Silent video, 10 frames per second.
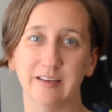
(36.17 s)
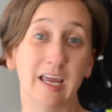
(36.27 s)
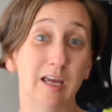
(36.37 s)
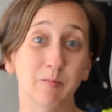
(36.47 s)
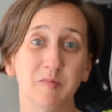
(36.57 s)

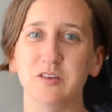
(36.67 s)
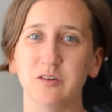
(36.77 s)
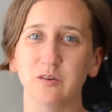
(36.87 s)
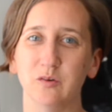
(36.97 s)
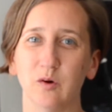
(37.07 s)
games
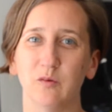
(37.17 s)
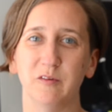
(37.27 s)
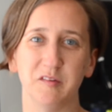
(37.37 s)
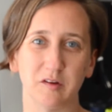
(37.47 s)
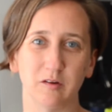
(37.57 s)
to
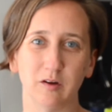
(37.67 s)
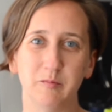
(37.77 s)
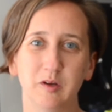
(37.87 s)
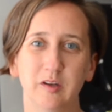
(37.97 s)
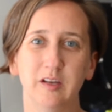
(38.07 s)
physical
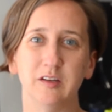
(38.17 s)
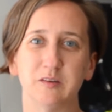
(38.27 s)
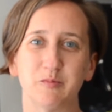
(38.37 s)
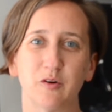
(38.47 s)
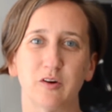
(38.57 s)
computing
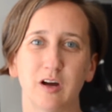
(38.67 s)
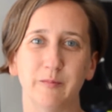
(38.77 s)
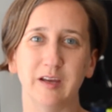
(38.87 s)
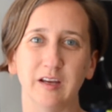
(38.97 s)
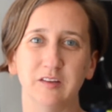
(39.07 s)
to
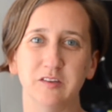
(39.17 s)
programming